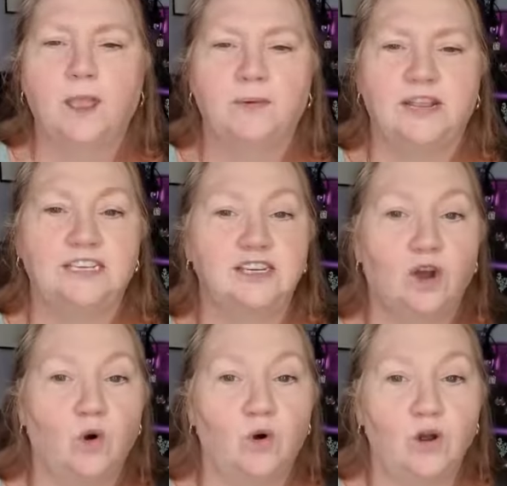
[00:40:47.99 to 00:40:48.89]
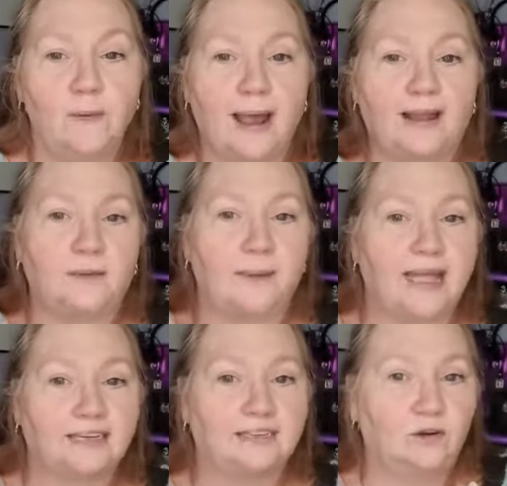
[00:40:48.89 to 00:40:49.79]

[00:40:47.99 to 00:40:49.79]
But this is all about the base,